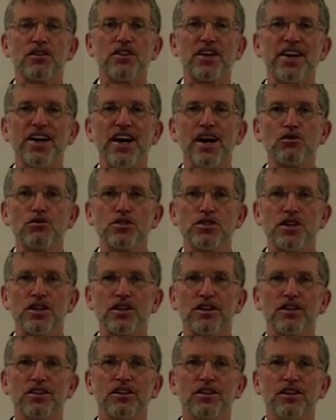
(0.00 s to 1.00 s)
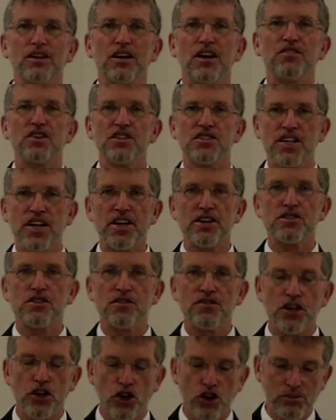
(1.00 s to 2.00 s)
the counting of the days
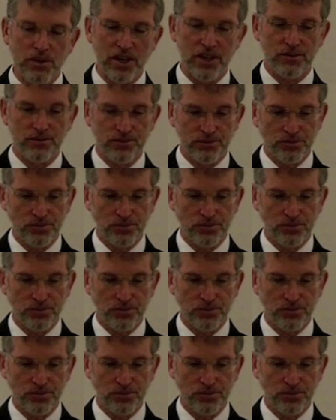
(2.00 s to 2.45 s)
of the Omer.